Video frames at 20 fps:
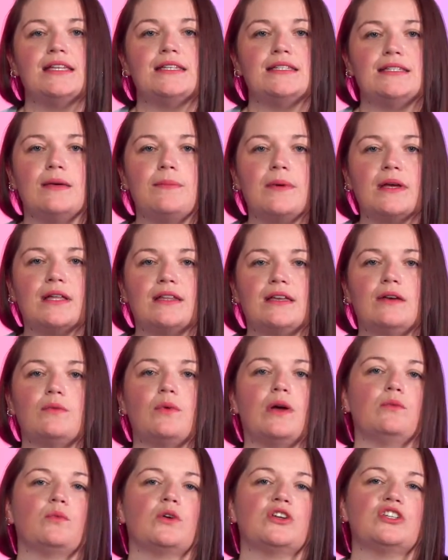Typically,
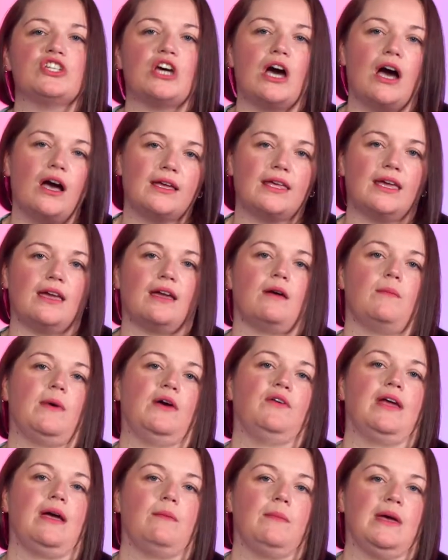when we're talking
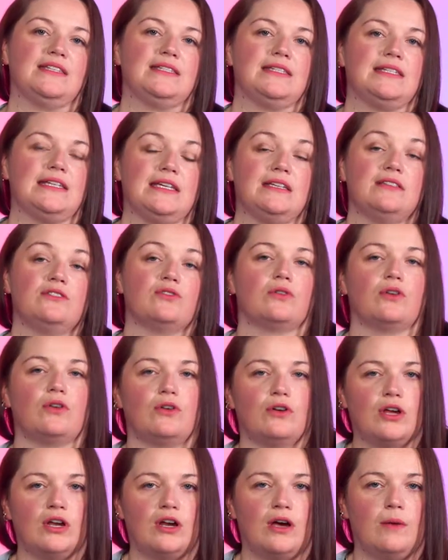about MSDs or
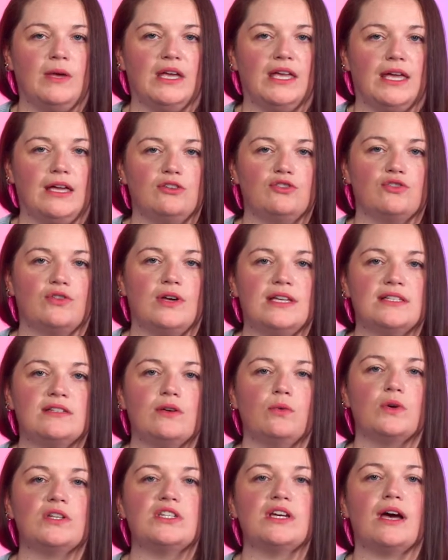ergonomic injuries,
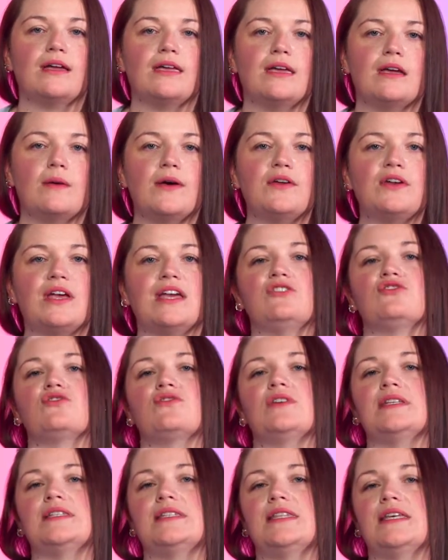we're talking about
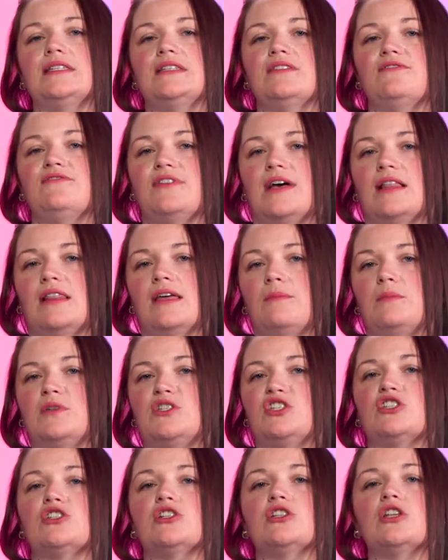injuries that develop
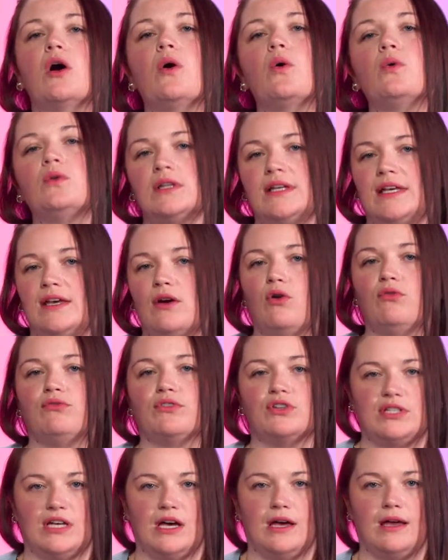slowly
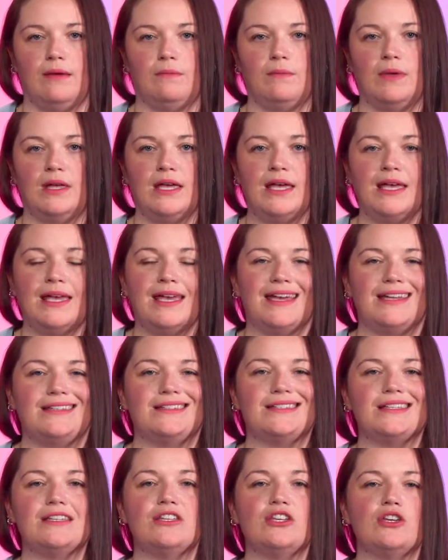over time. It
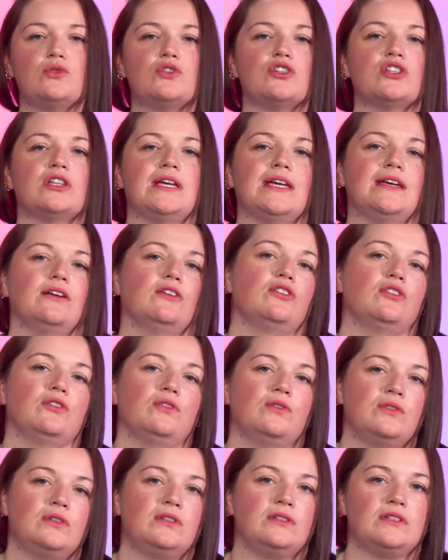doesn't usually
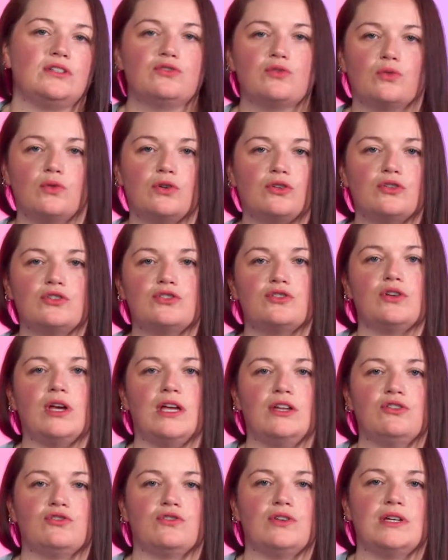include disorders or
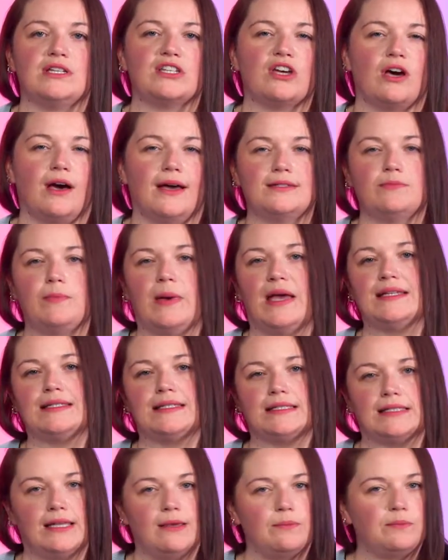injuries caused by
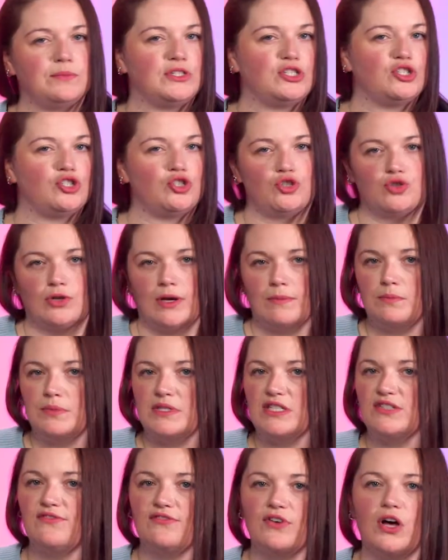slips,
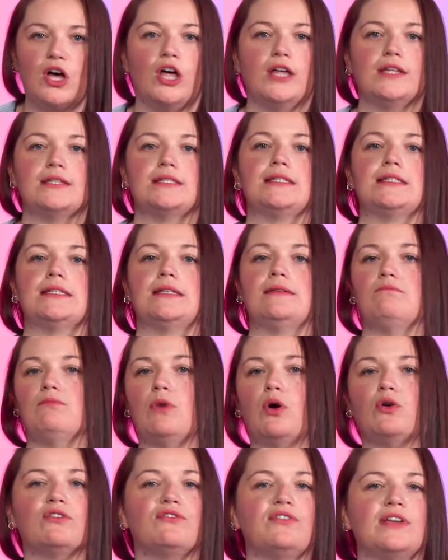trips, falls,
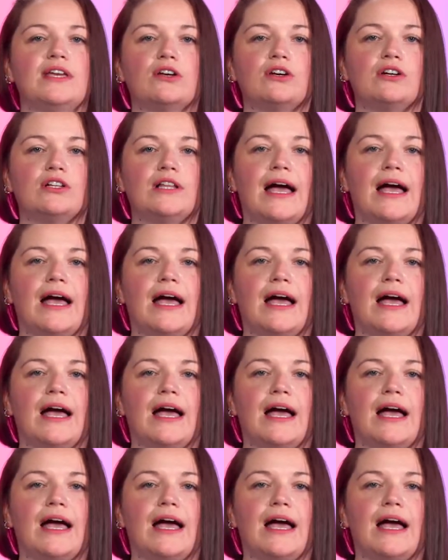motor vehicle